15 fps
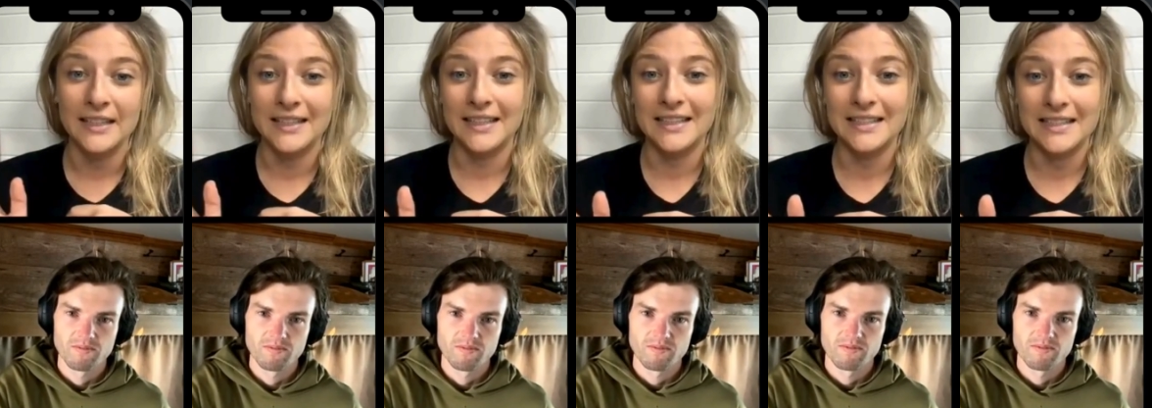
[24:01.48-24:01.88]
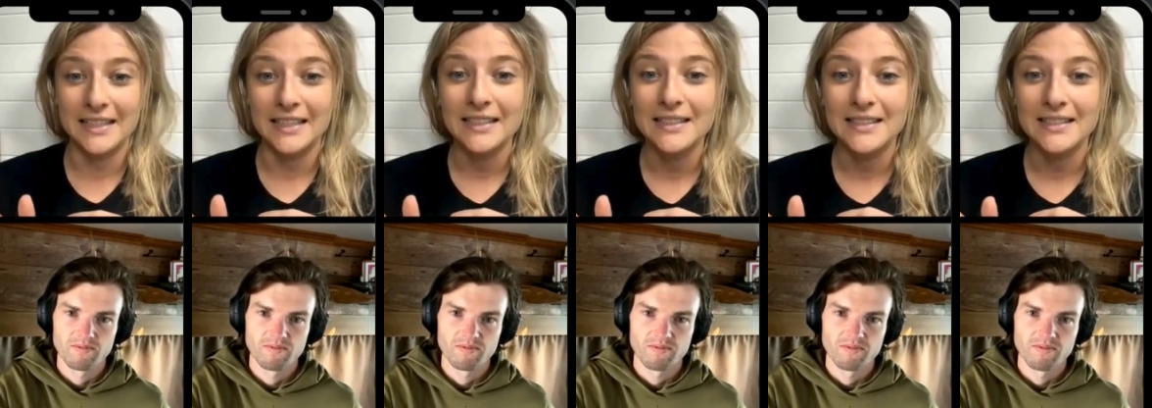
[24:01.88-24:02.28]
Speaker 1: it
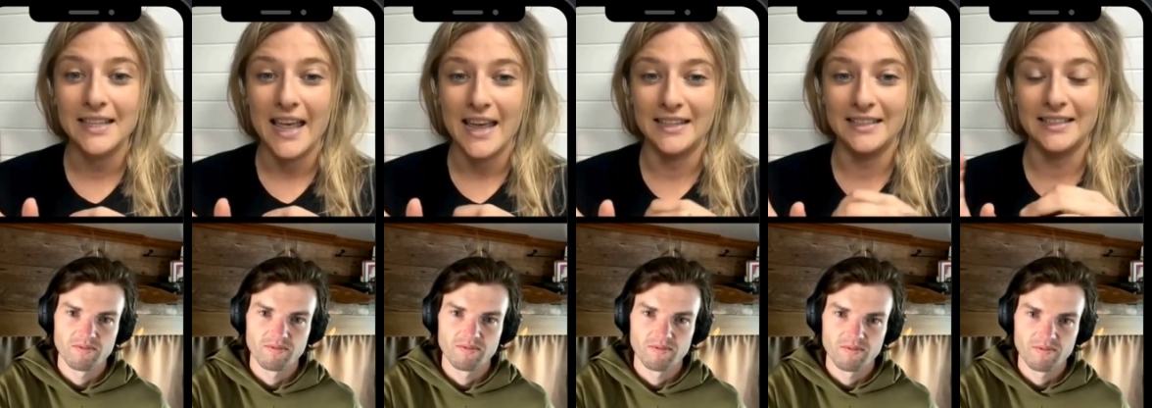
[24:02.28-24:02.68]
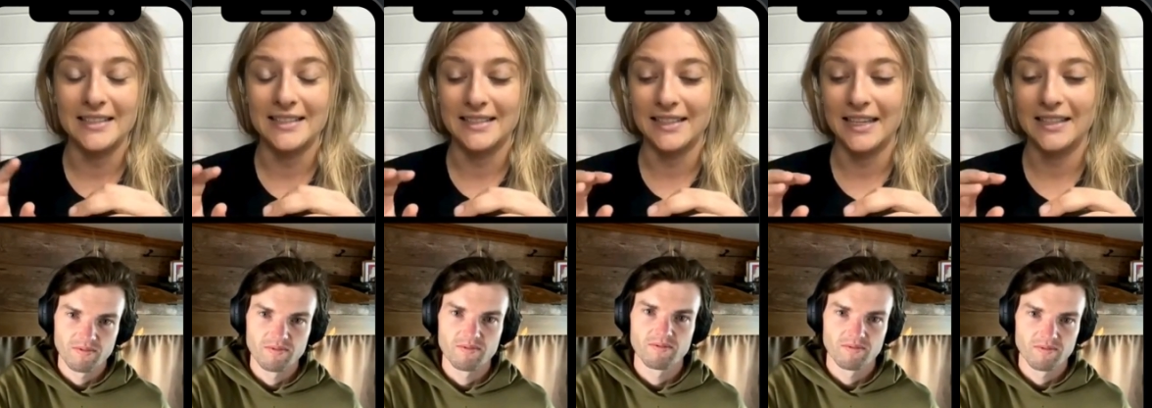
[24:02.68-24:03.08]
exists, and
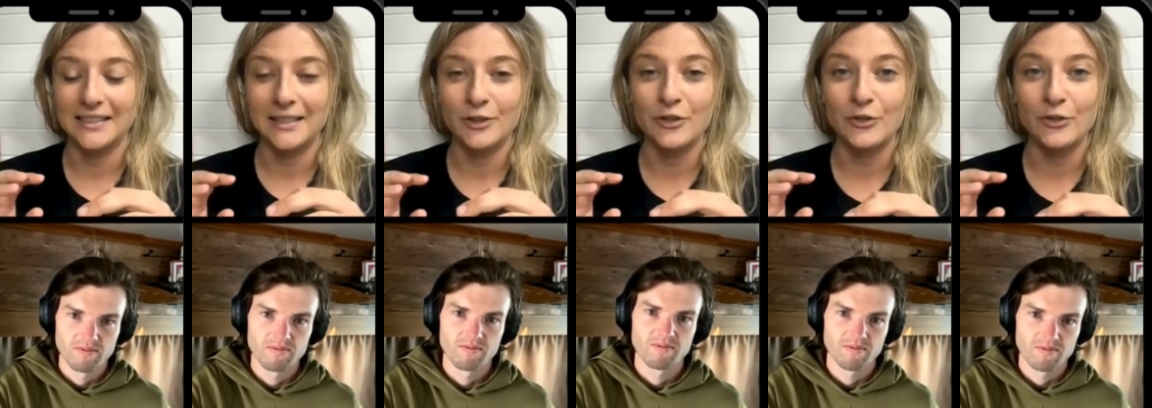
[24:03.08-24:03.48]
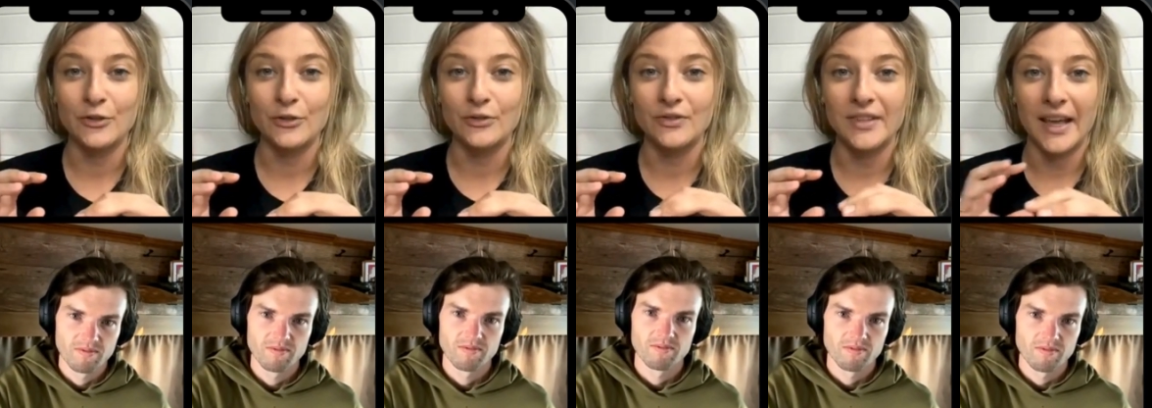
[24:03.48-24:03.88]
it's easy
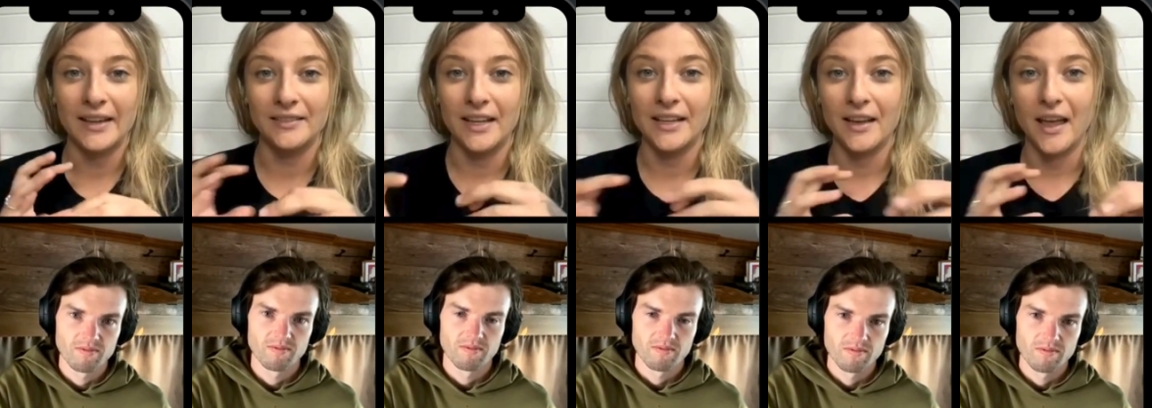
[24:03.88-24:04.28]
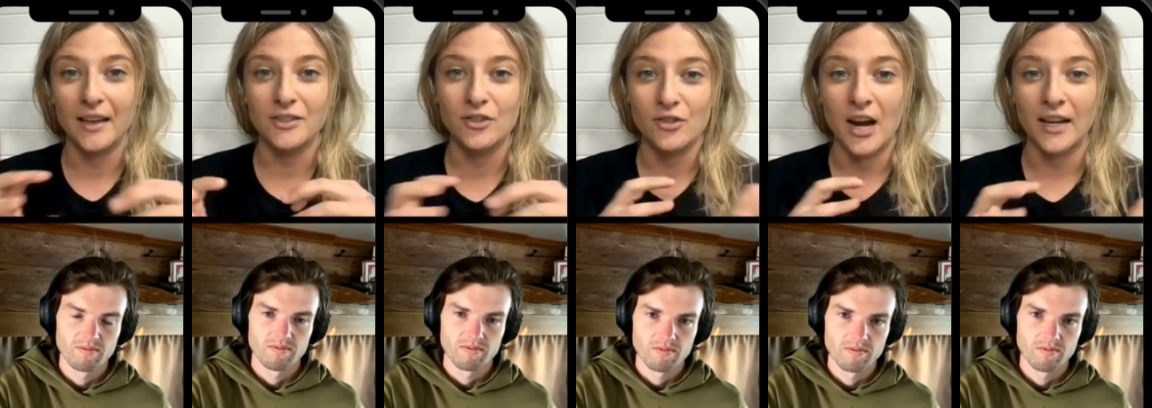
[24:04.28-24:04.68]
to then
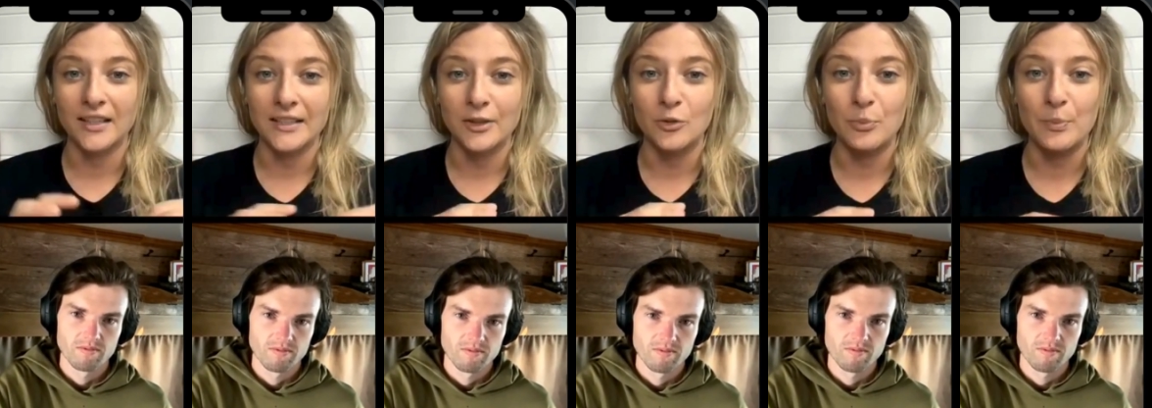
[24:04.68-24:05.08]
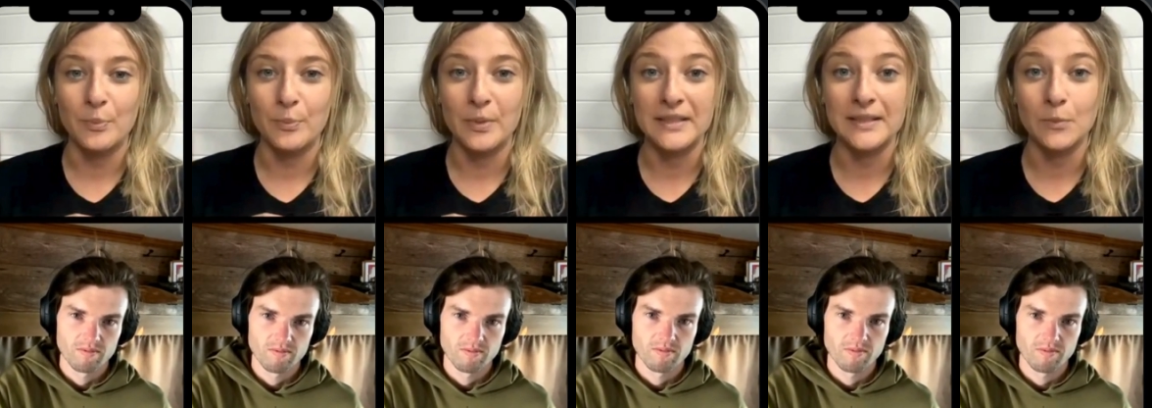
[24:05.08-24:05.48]
extract little
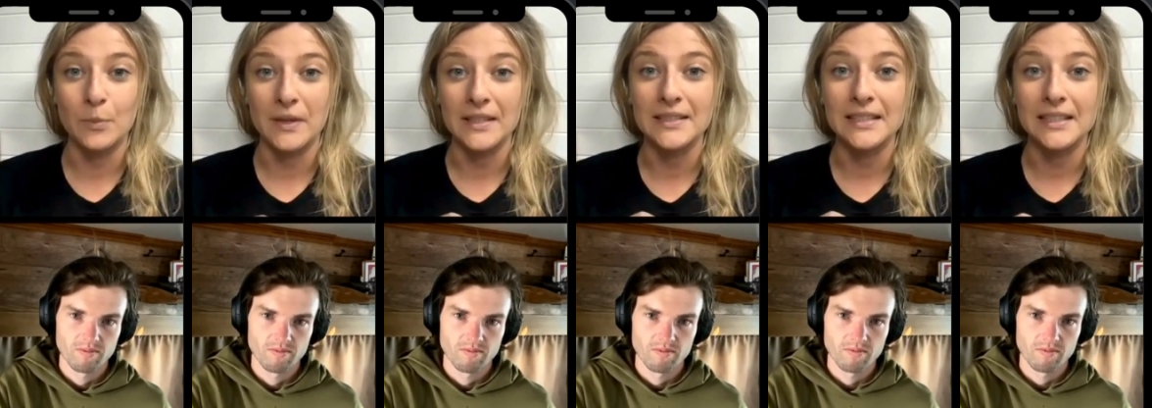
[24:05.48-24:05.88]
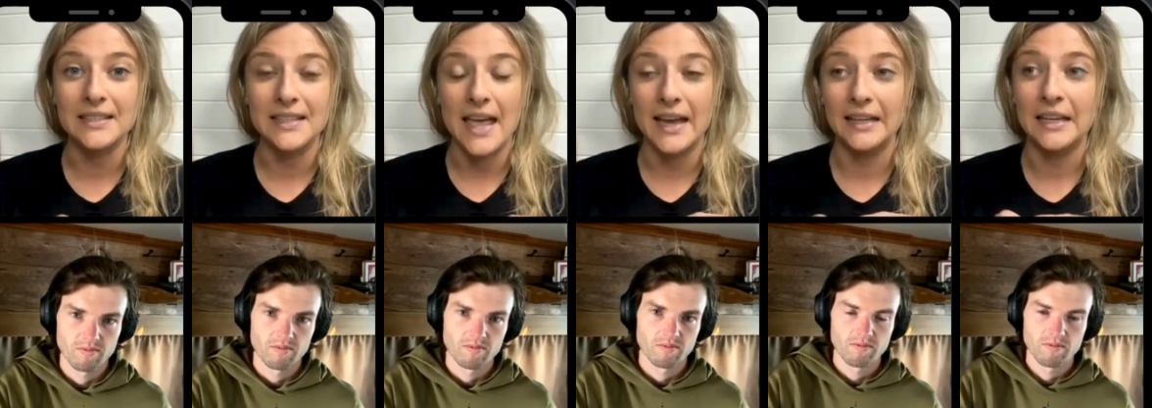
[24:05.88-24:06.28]
bits and
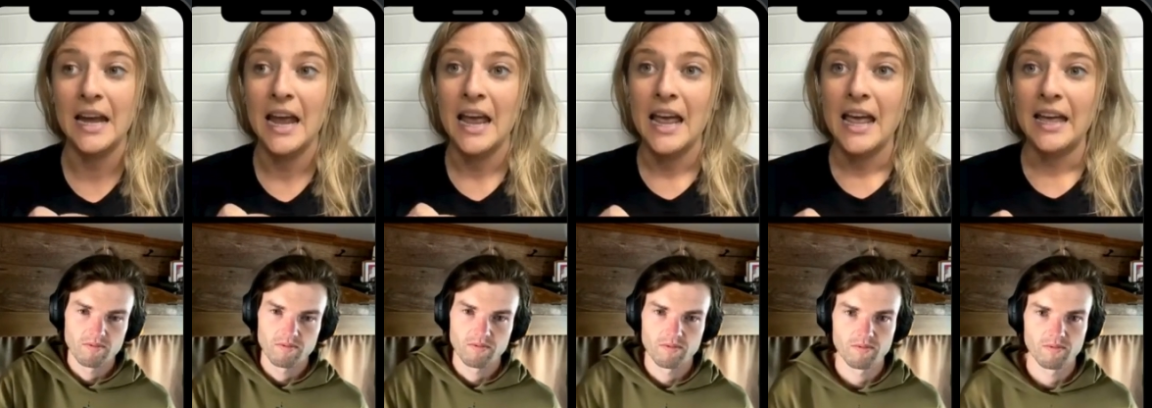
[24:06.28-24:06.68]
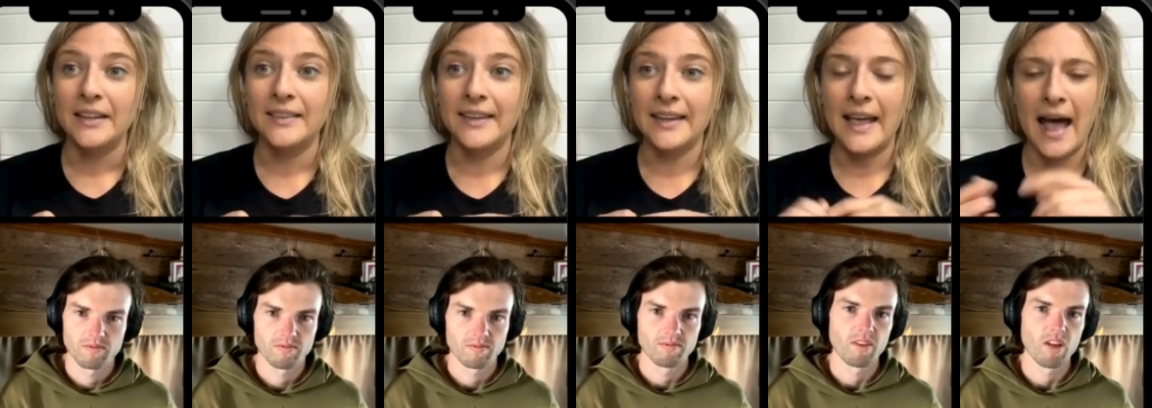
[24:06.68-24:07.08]
pieces and
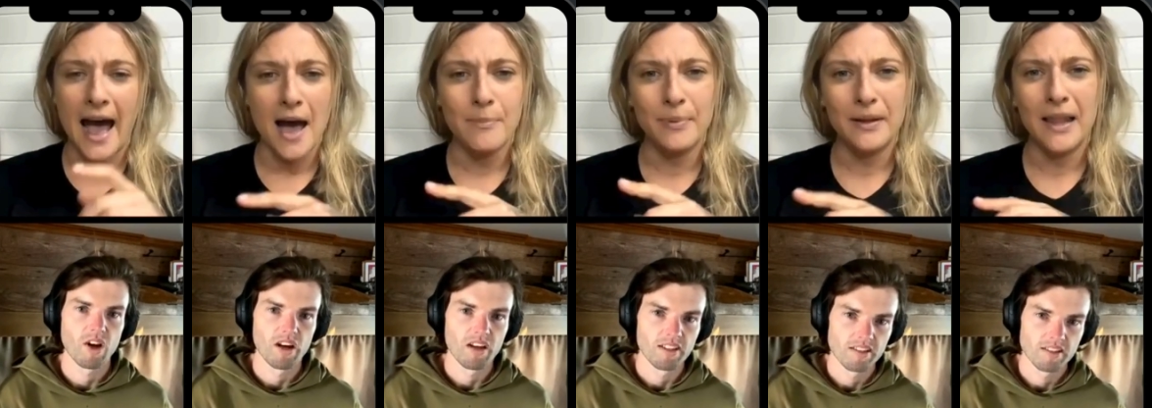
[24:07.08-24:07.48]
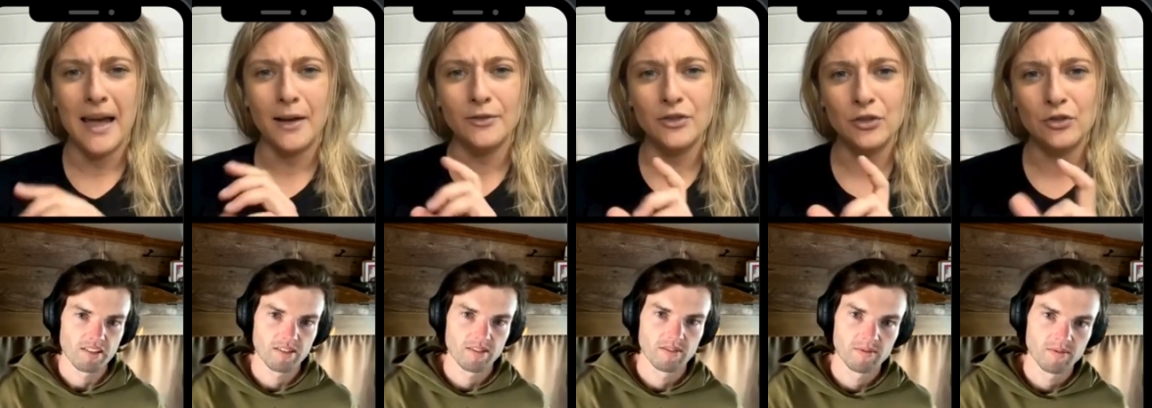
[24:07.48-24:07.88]
the app nice.
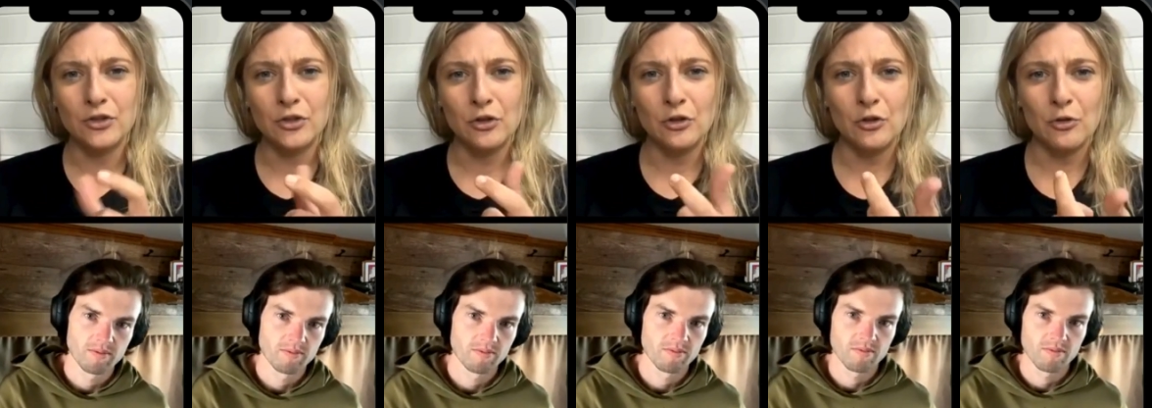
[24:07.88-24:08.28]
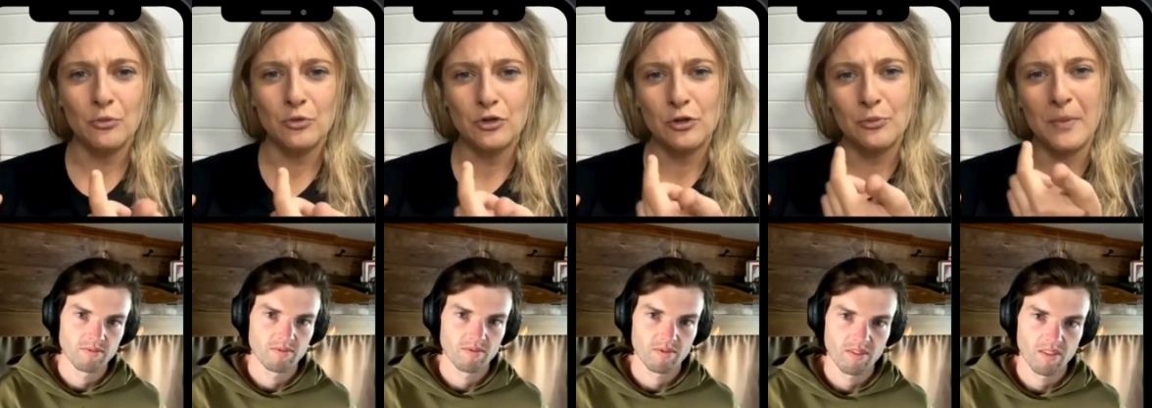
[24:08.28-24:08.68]
allows you to
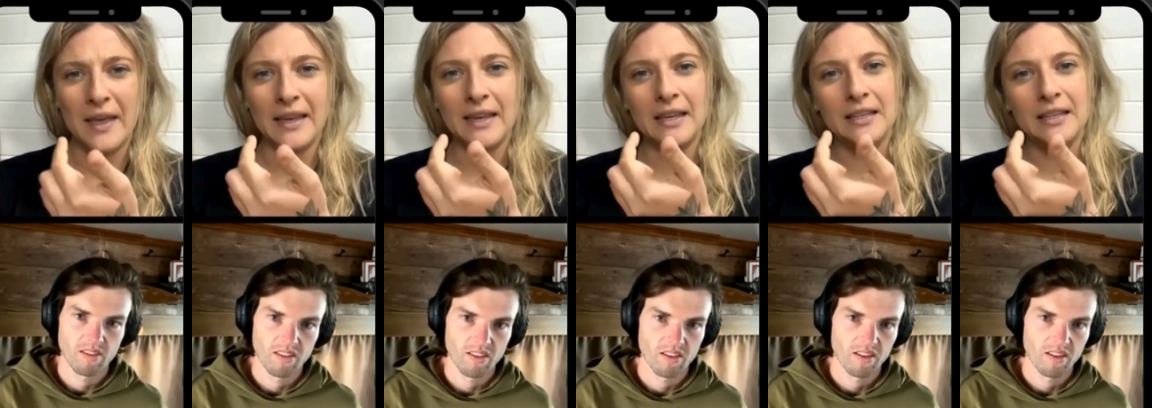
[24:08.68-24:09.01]
to make